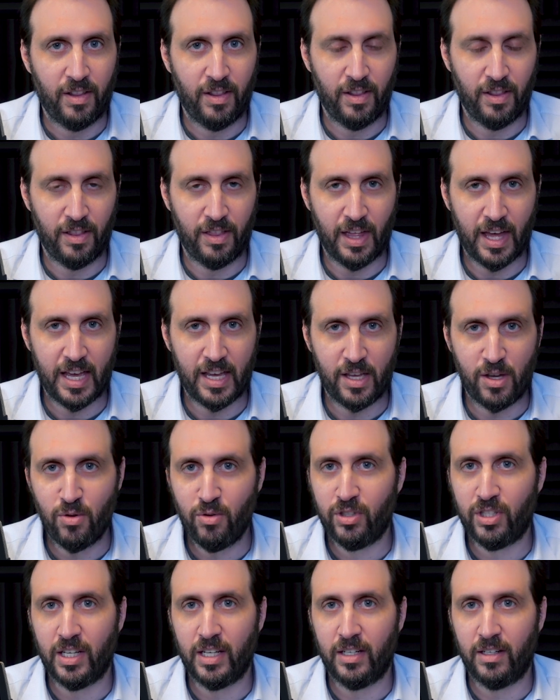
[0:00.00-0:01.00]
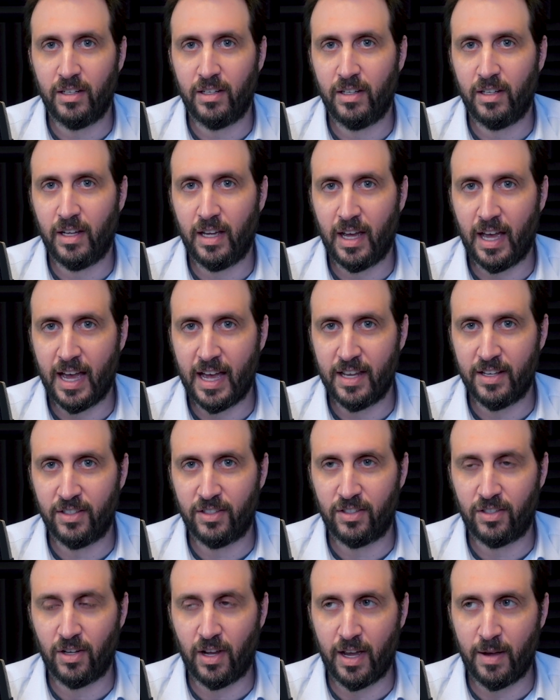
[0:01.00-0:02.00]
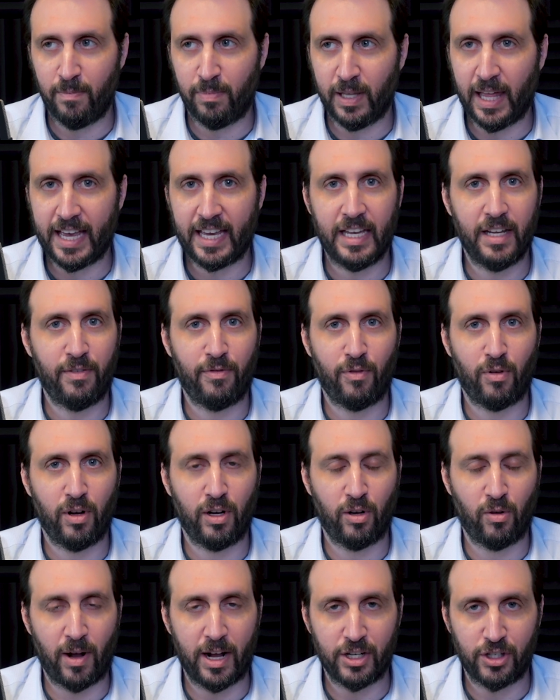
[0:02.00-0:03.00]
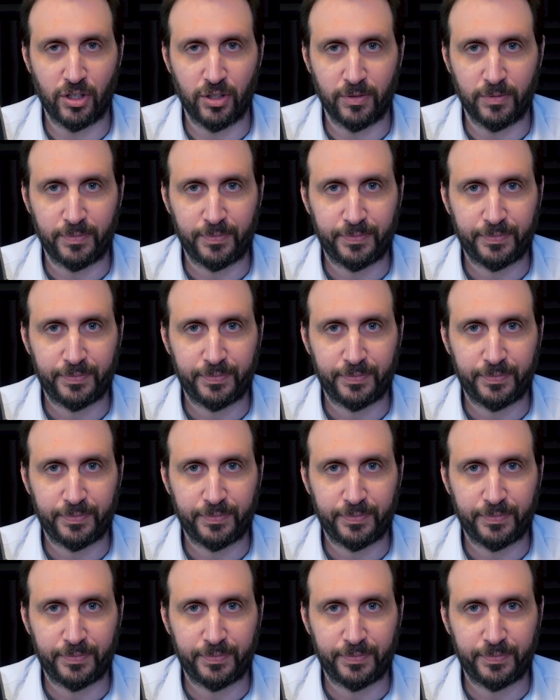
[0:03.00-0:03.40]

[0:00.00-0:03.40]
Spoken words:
they use it as a blanket for aggression.